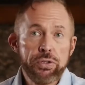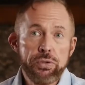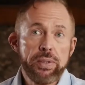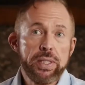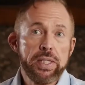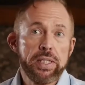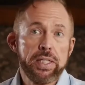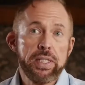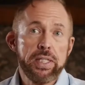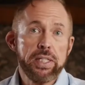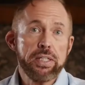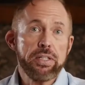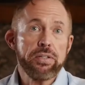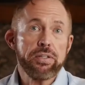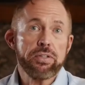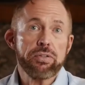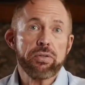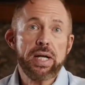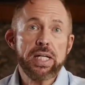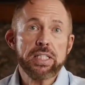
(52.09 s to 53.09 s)
you can get into
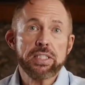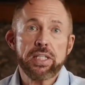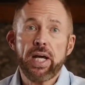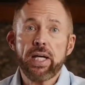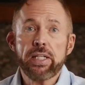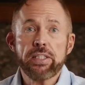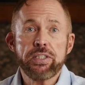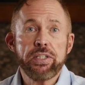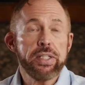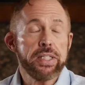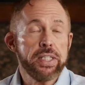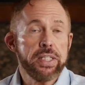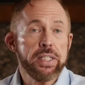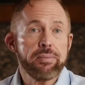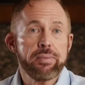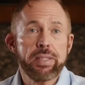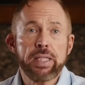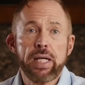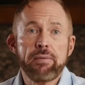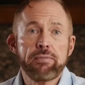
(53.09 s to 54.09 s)
the transaction
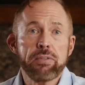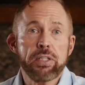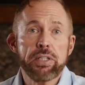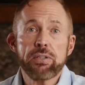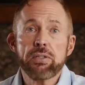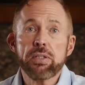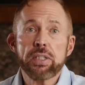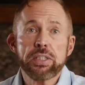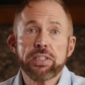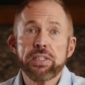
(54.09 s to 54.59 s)
and I've literally